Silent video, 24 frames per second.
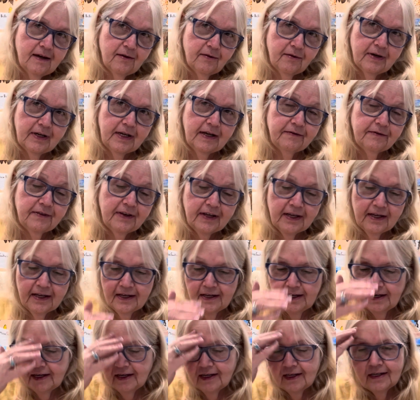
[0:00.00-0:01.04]
what I've
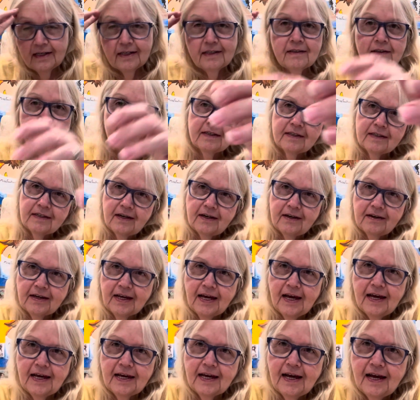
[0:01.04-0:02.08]
done.
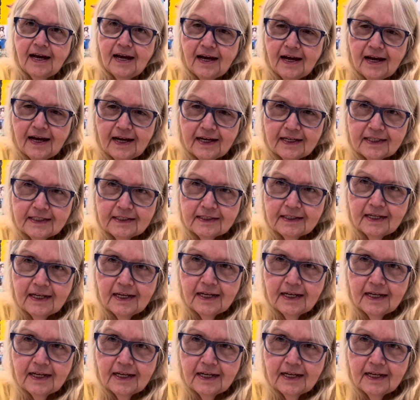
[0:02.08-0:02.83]
Okay, guys.